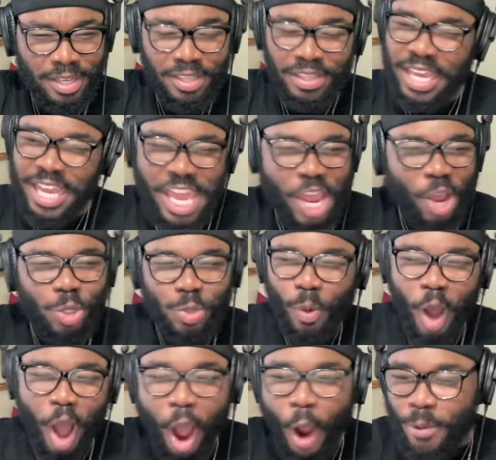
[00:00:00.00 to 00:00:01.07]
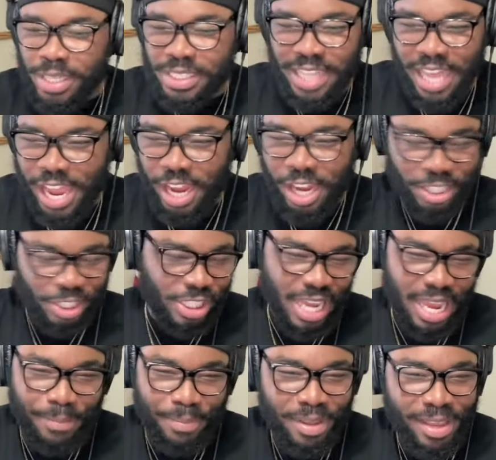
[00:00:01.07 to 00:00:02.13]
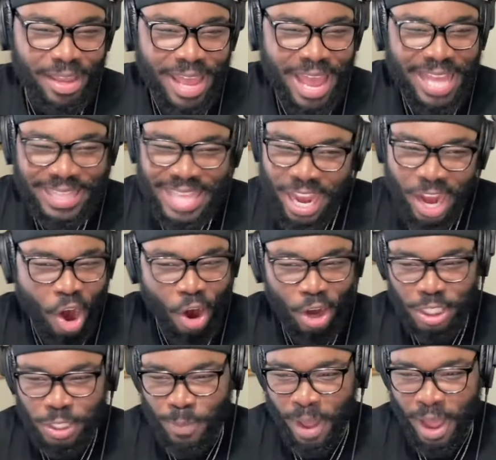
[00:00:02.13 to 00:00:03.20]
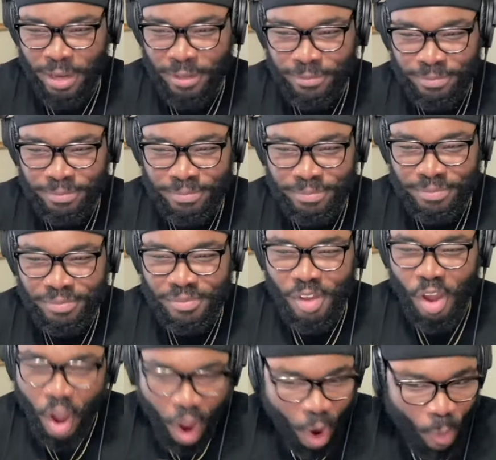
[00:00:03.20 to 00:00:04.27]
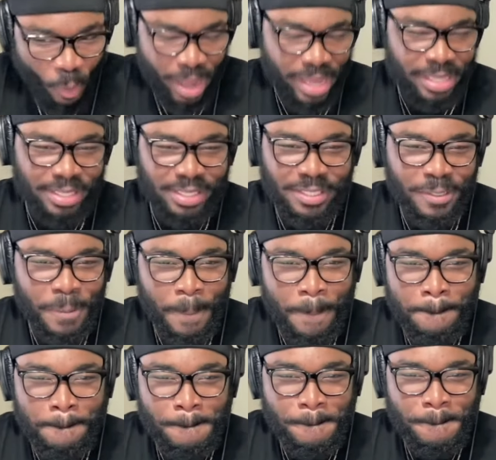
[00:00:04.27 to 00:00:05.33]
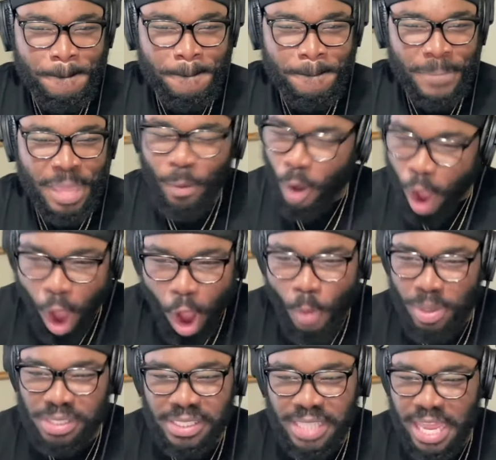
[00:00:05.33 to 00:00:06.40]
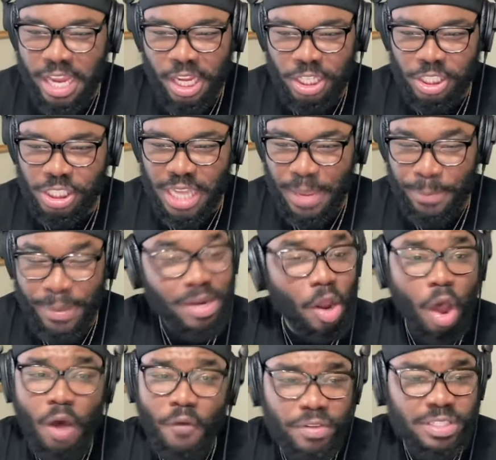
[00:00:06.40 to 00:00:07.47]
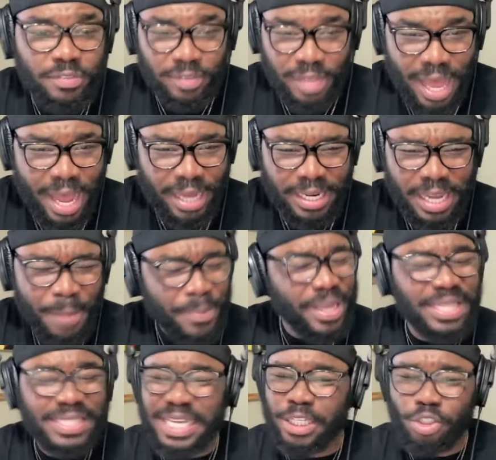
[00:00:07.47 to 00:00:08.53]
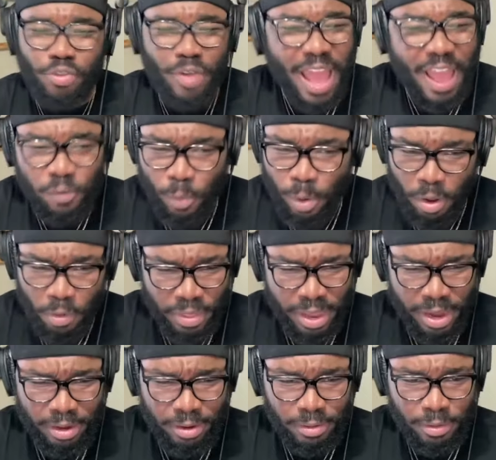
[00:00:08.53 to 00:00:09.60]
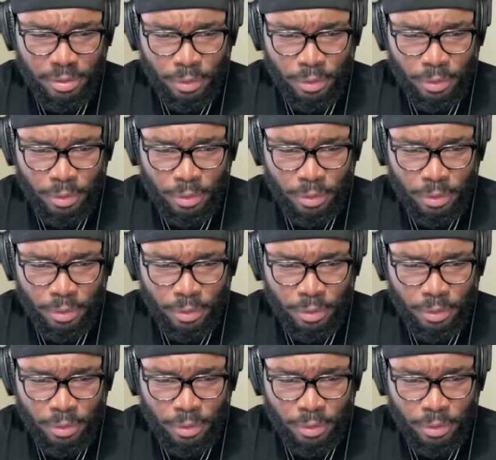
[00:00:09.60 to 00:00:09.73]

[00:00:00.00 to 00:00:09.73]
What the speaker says: The Eagles will always stay in good shape at that guard spot. Always. They will always stay in good shape in the offensive line because they draft well there.